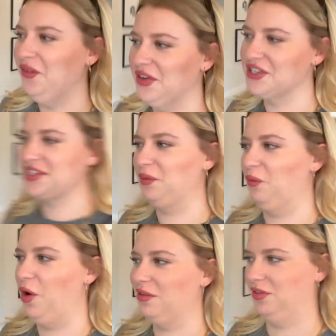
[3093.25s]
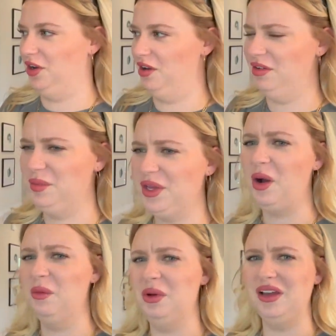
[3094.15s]
we just didn't walk far enough. I'm
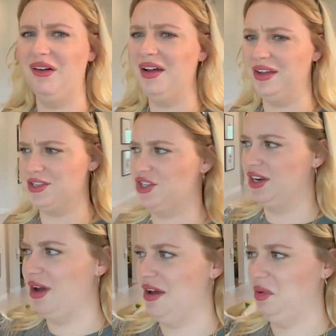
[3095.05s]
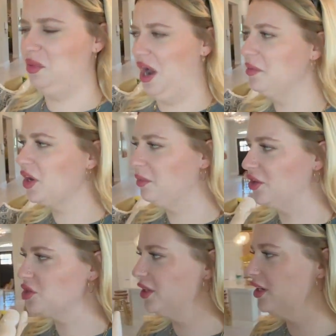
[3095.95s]
like, oh my gosh, they don't have a primary
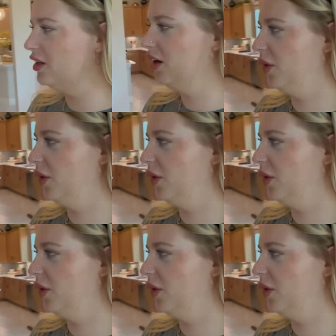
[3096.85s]
bedroom in here?